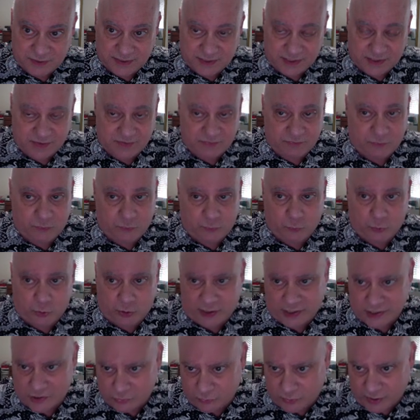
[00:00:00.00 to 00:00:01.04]
doesn't
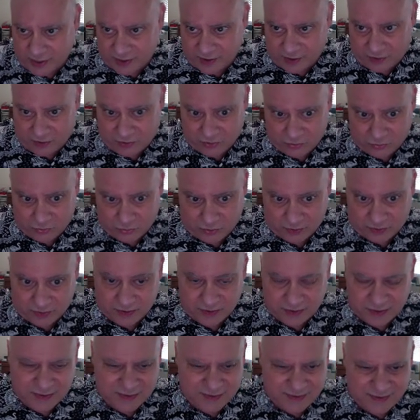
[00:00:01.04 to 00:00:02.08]
work as well, or
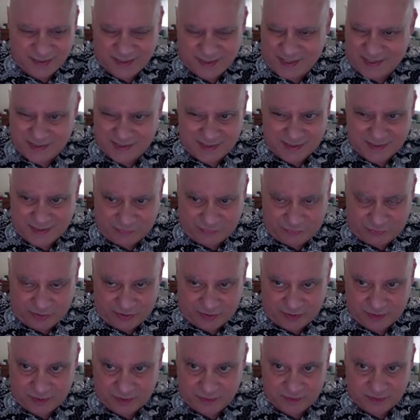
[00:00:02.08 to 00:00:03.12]
it has a different
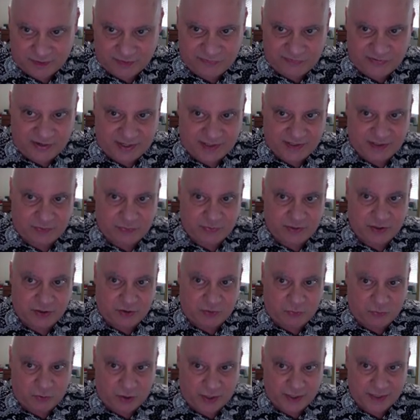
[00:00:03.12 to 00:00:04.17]
effect that we
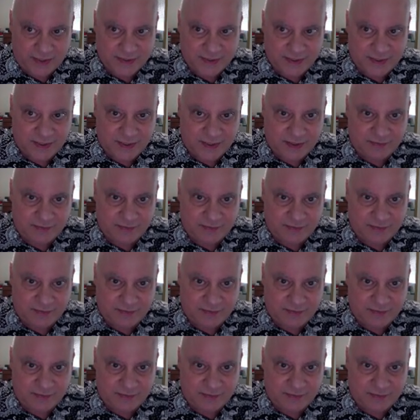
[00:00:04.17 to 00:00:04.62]
don't want it to have.